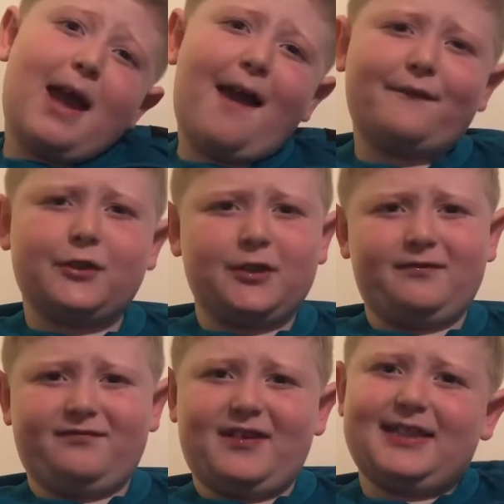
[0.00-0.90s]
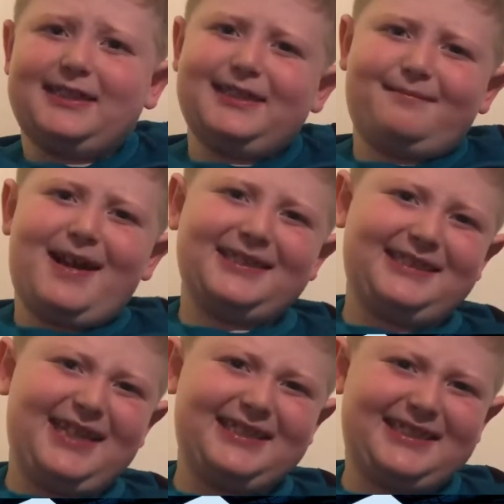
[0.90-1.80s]
Everton versus
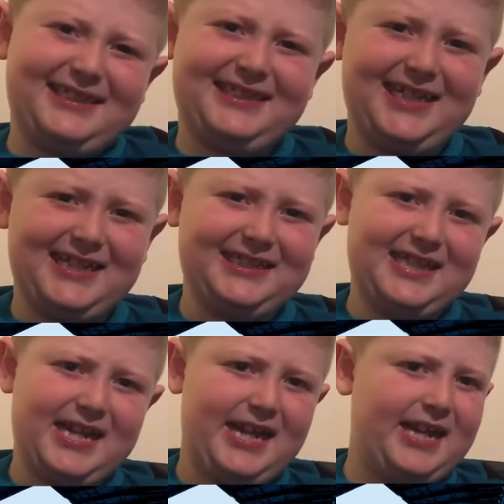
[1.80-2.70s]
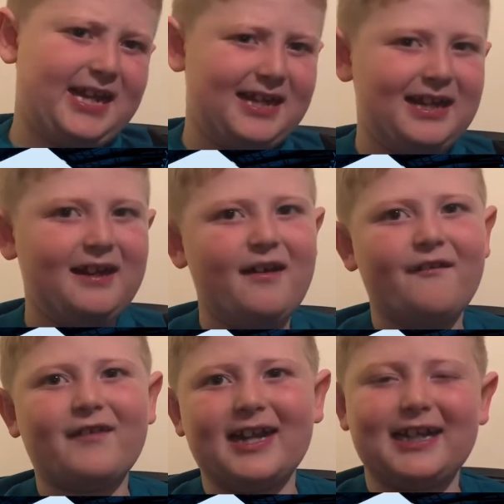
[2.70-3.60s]
Manchester City.
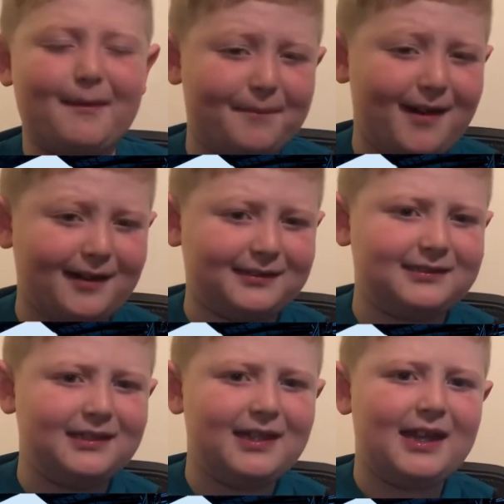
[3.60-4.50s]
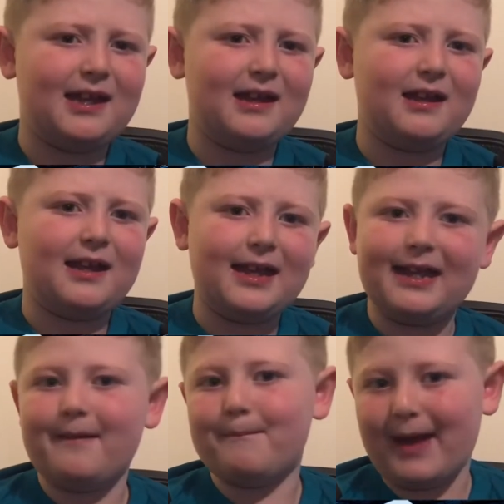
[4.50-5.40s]
Frank Lampard
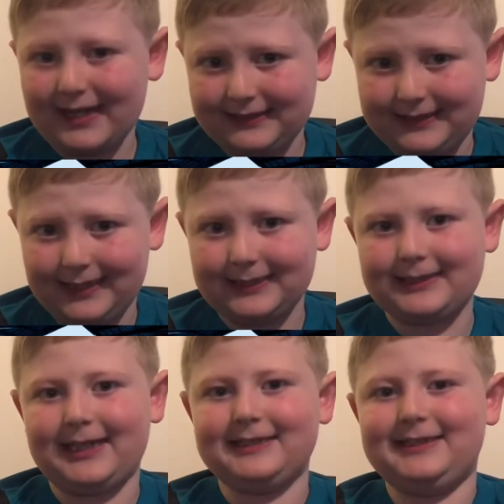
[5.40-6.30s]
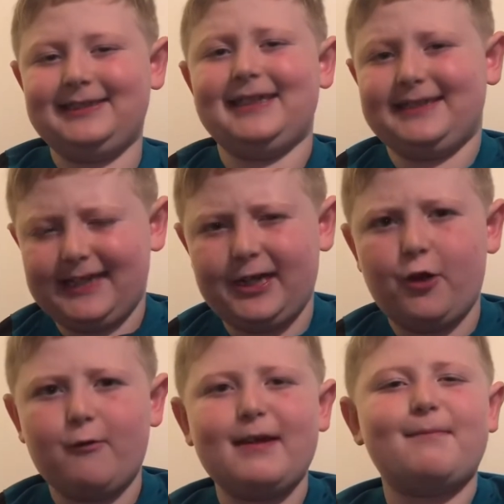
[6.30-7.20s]
managing against City,
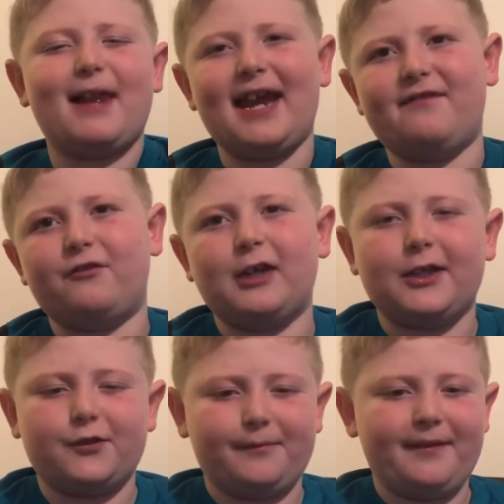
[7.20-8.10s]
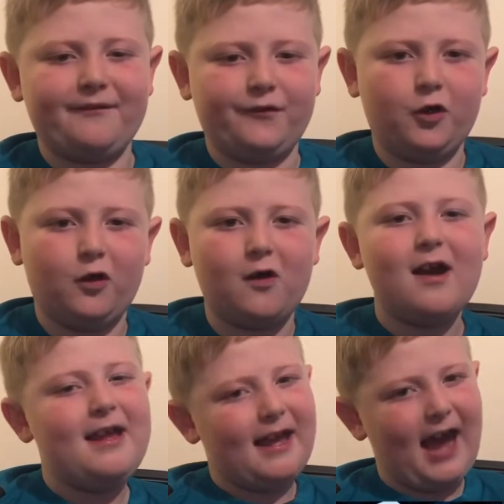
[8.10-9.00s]
who he played for a little bit for.
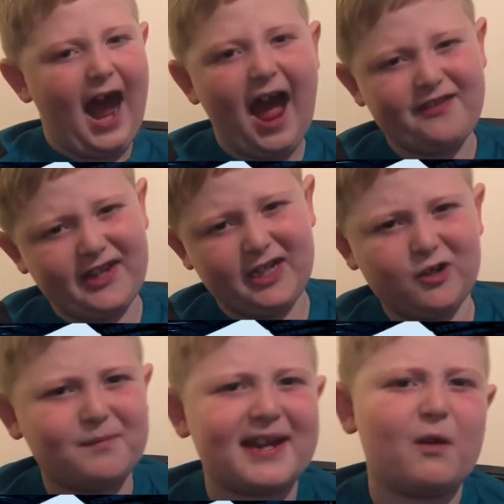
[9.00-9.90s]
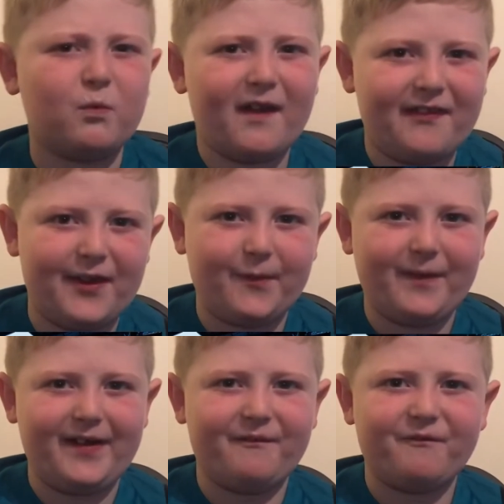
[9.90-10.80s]
I think it'll be a 1-0
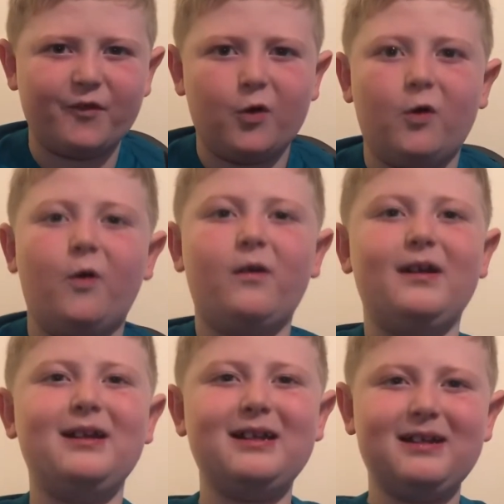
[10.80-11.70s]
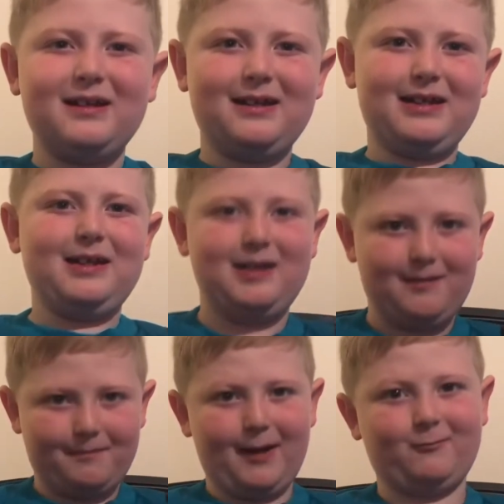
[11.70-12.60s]
win for
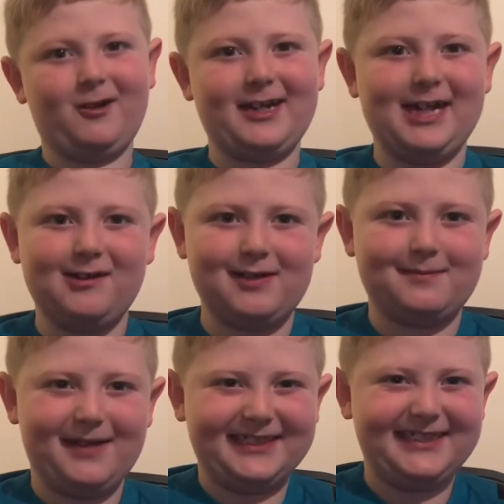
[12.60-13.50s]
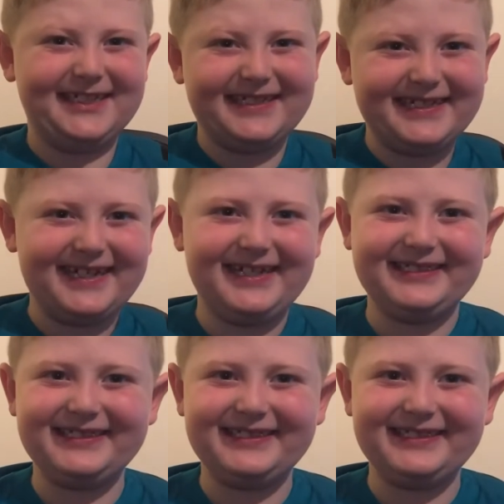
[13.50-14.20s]
Pep Guardiola's Man City.